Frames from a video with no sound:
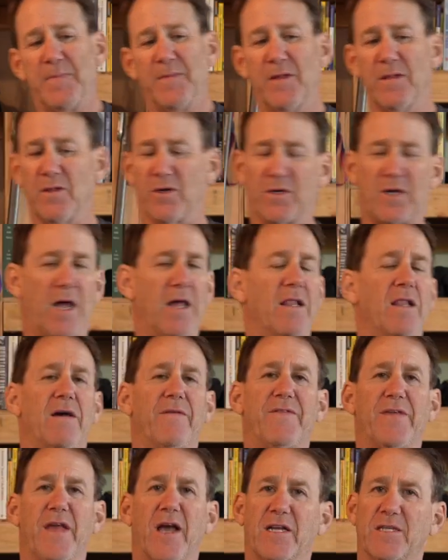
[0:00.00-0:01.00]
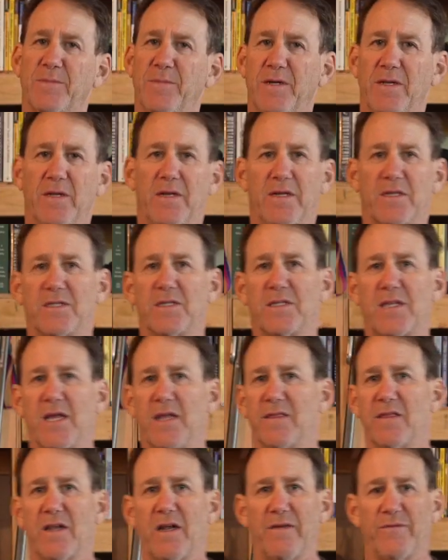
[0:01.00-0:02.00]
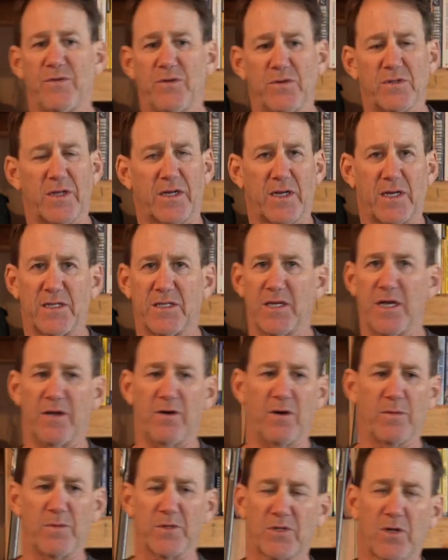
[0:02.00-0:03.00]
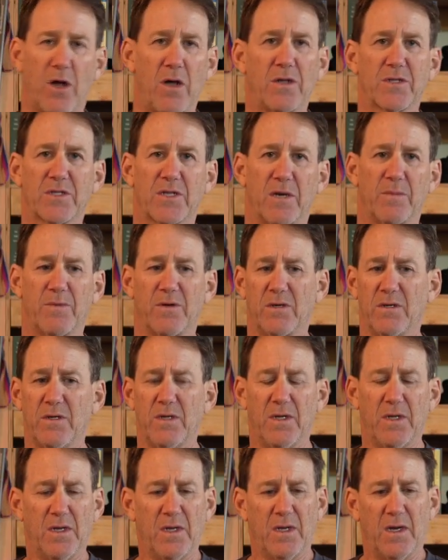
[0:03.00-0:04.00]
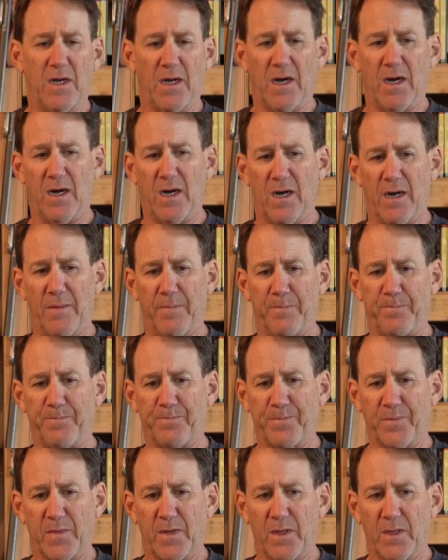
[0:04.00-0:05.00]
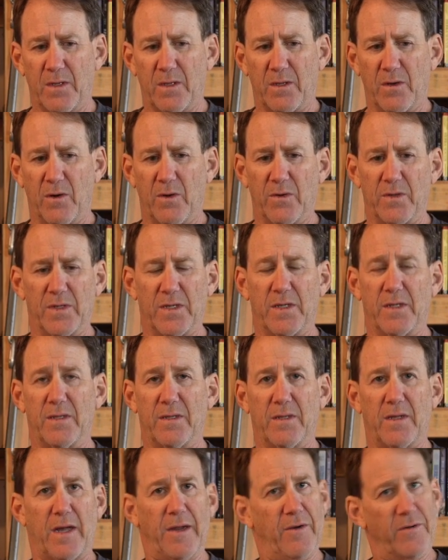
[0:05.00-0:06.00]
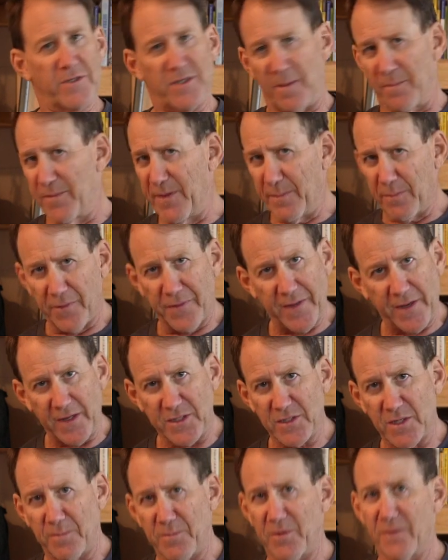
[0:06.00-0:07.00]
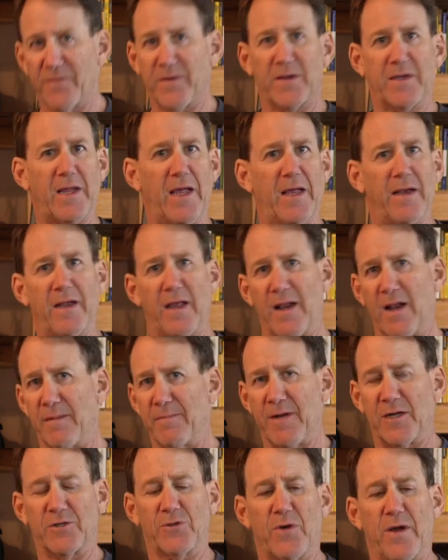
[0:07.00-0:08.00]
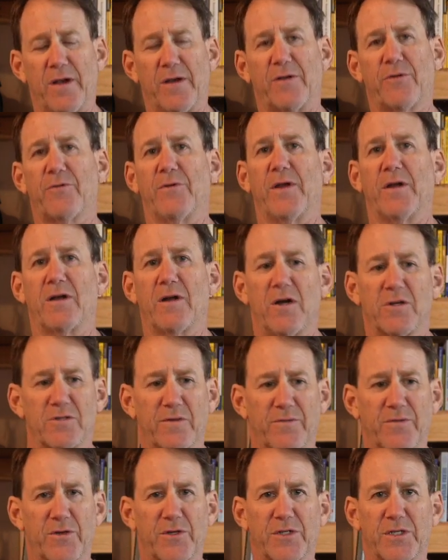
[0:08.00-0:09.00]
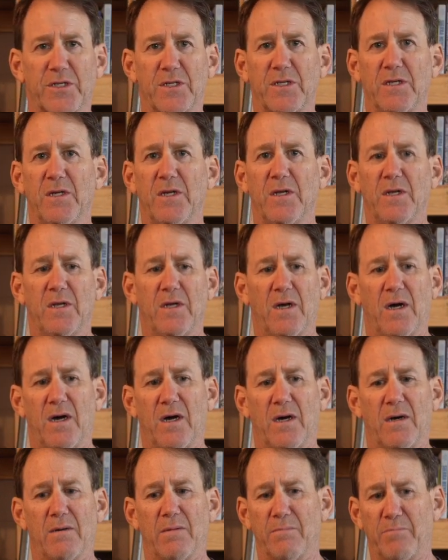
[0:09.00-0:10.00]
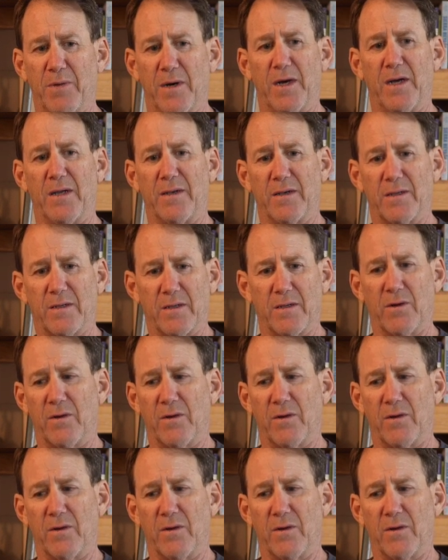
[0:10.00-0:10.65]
Look, I love the X-Mid. It's a tent that I've used, like I said, almost all summer. I know some people think it's the perfect tent, and I'm not trying to create controversy, but